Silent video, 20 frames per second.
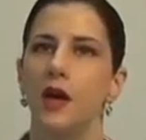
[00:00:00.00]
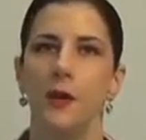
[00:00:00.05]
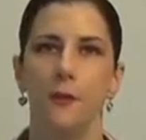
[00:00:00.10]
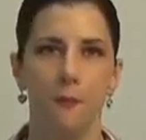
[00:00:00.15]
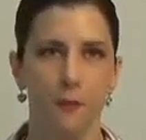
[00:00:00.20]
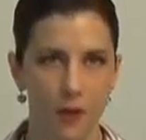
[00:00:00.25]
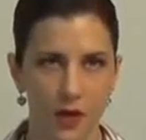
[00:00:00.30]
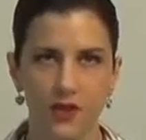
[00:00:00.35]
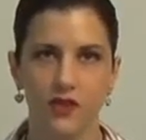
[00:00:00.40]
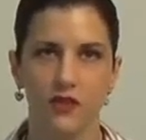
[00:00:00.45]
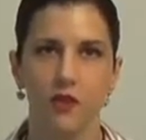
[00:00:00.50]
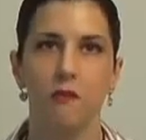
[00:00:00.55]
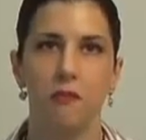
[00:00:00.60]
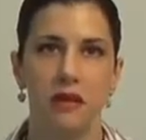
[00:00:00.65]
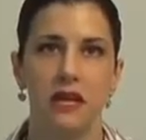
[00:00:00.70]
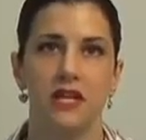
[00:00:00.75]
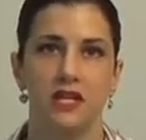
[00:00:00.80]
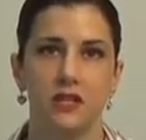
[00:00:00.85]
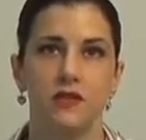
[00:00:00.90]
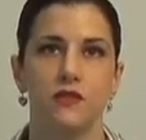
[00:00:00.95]
Most of our
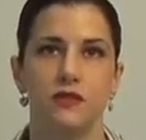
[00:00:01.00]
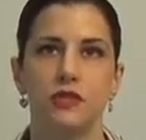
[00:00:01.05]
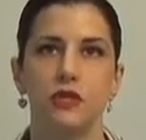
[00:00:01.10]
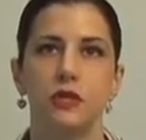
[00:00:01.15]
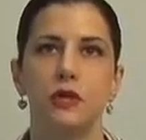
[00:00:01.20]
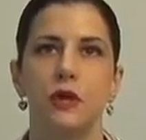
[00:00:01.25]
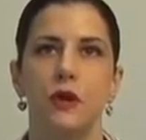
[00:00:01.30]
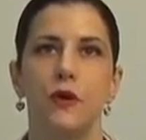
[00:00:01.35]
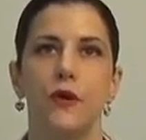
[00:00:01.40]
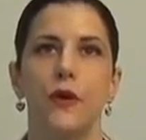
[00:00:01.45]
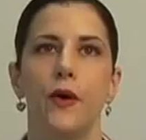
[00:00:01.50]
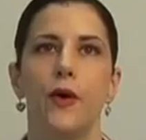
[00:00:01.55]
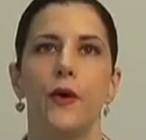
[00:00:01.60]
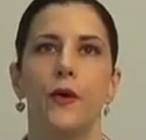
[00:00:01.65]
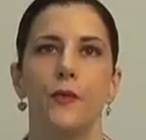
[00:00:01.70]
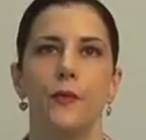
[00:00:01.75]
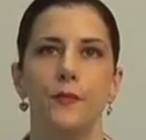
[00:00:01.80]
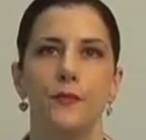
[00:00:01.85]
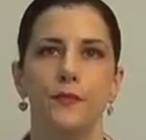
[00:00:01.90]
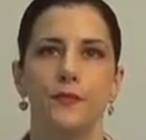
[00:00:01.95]
patients do go
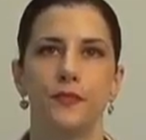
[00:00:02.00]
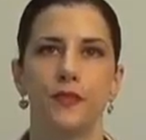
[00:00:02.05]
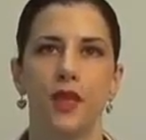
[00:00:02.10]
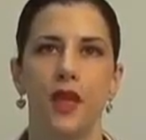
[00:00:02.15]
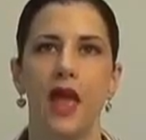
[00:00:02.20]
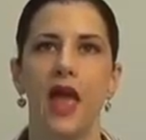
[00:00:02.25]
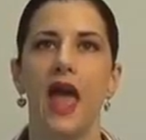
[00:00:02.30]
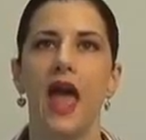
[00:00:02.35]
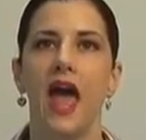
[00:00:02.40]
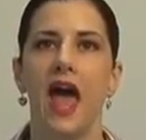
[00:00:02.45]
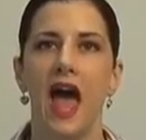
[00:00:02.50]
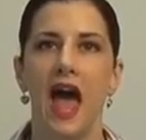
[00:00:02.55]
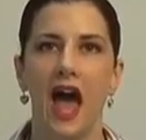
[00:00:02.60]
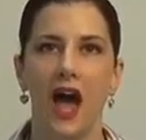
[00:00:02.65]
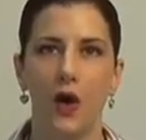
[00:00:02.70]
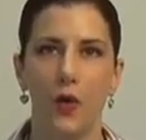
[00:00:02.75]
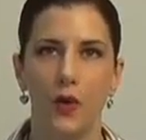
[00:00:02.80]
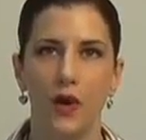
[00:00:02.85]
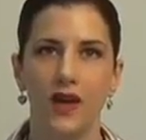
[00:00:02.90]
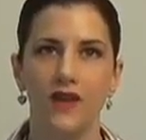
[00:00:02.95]
home.
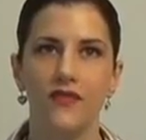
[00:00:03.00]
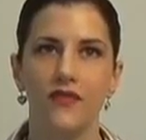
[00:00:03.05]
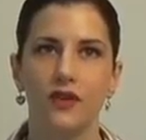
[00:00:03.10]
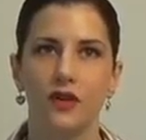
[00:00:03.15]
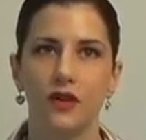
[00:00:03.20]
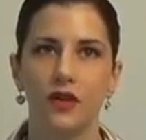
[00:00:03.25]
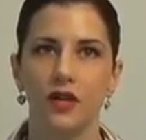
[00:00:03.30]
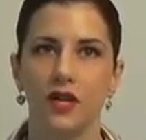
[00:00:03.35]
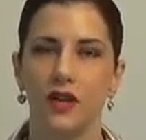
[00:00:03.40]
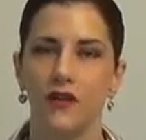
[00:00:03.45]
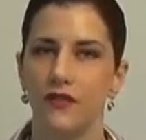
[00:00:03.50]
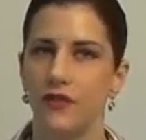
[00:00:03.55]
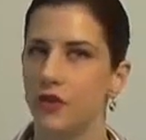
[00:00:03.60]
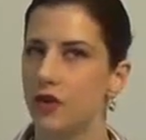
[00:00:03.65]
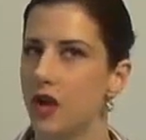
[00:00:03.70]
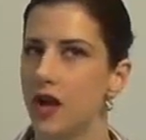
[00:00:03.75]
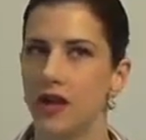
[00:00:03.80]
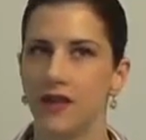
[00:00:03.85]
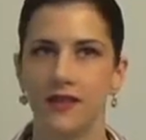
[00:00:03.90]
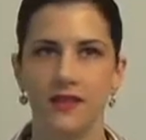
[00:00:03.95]
However, if
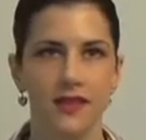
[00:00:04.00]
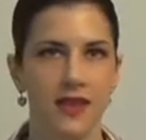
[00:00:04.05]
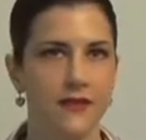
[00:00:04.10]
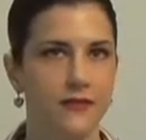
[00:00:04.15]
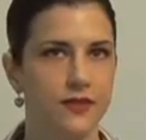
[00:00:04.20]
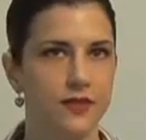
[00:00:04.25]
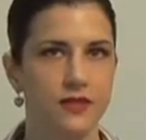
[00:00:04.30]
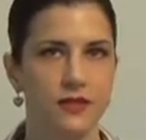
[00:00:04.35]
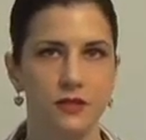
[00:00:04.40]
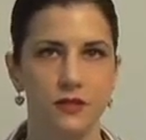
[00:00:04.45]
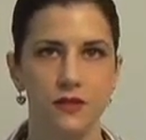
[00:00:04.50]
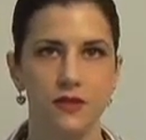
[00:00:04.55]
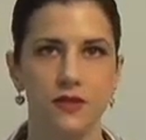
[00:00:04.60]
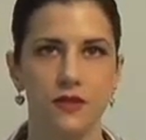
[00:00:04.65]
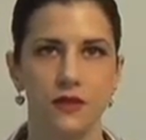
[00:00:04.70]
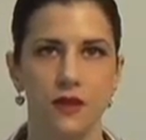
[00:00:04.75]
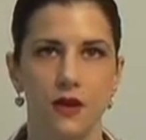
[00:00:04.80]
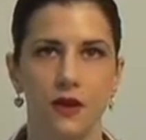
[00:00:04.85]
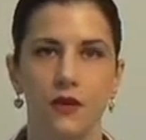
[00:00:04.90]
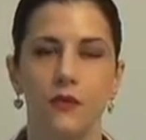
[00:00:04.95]
you're unsafe to do
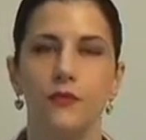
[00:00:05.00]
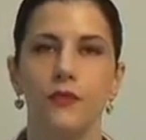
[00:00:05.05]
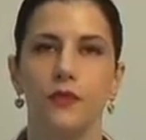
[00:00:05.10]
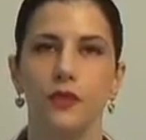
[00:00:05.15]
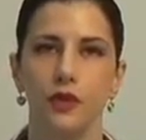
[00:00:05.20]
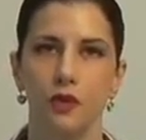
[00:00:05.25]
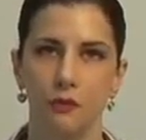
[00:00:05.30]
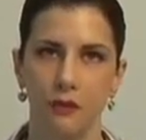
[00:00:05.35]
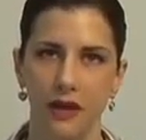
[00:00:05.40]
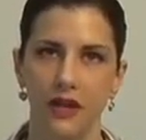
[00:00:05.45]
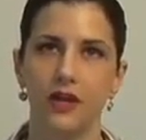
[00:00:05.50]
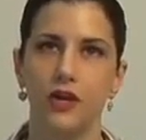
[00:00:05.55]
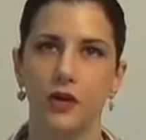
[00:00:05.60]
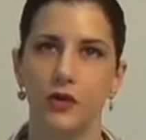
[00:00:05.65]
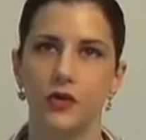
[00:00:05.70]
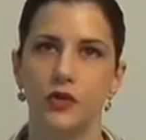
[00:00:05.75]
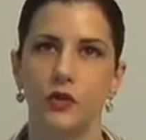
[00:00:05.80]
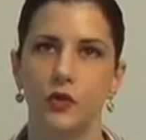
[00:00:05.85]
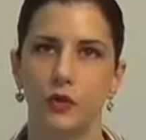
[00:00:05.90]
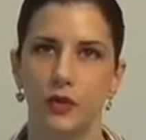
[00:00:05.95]
so, you might go
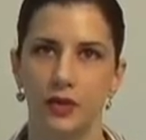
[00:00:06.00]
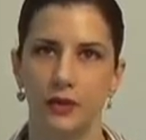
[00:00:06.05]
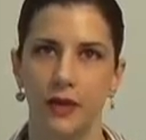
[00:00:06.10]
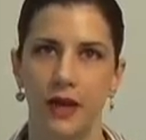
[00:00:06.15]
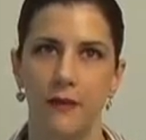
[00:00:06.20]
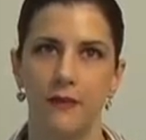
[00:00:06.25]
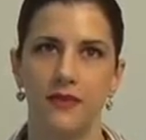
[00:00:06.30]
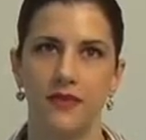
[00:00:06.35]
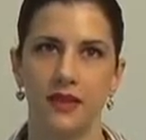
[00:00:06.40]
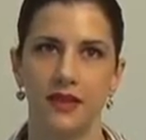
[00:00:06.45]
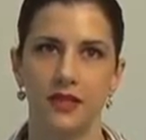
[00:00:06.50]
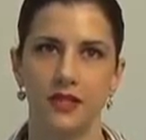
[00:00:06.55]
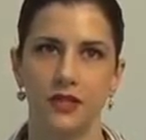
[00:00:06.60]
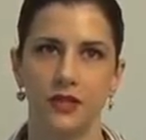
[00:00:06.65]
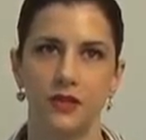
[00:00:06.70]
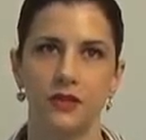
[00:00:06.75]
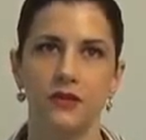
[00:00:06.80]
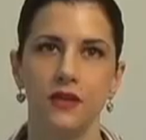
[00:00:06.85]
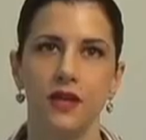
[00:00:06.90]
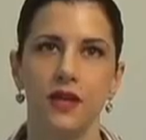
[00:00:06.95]
to a rehab
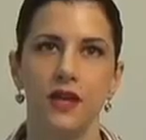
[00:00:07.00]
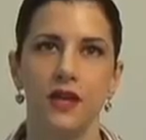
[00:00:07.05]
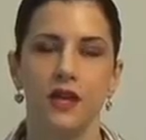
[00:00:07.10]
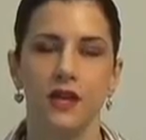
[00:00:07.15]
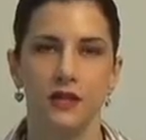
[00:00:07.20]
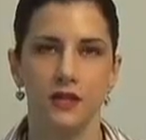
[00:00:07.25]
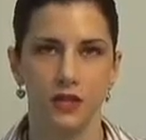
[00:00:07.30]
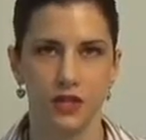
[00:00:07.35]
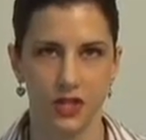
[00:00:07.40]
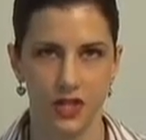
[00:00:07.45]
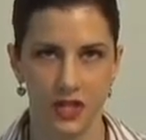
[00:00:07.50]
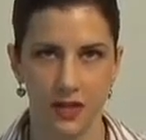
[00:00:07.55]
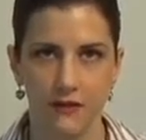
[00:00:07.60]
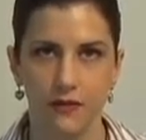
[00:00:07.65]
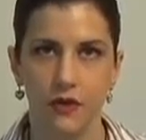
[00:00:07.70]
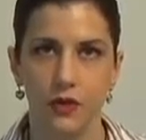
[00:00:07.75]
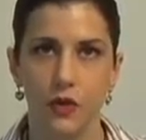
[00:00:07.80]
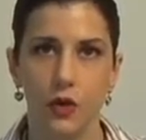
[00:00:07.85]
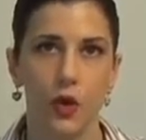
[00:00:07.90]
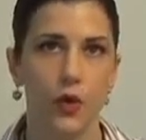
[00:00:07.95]
center to achieve
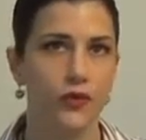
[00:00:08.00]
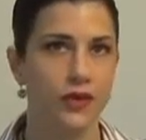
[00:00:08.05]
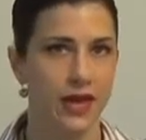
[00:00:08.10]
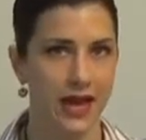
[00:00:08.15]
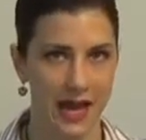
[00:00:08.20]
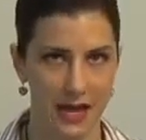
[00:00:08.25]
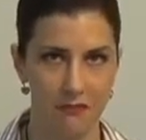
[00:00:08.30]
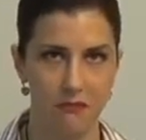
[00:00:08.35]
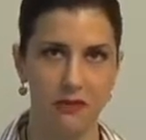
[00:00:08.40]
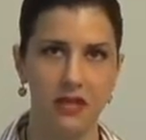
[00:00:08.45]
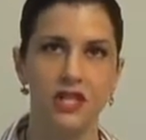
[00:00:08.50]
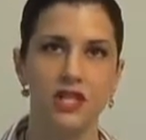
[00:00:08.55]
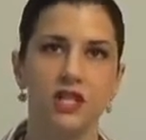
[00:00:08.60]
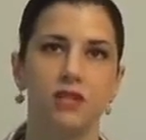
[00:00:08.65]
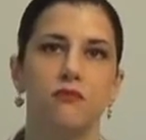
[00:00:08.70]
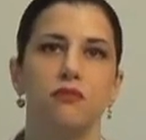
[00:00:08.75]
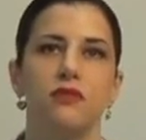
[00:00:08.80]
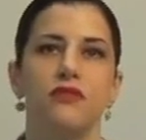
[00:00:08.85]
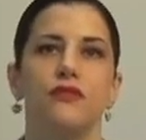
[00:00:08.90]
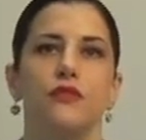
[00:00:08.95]
the goals I had
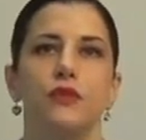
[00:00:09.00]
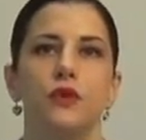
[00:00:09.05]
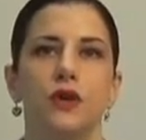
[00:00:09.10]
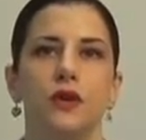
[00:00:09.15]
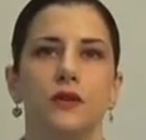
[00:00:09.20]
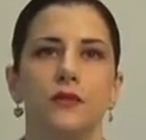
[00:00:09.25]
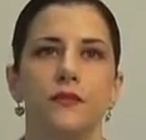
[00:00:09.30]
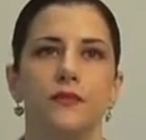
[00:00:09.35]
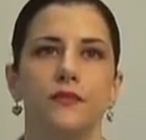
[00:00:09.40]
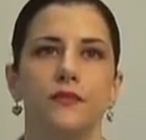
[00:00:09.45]
mentioned before.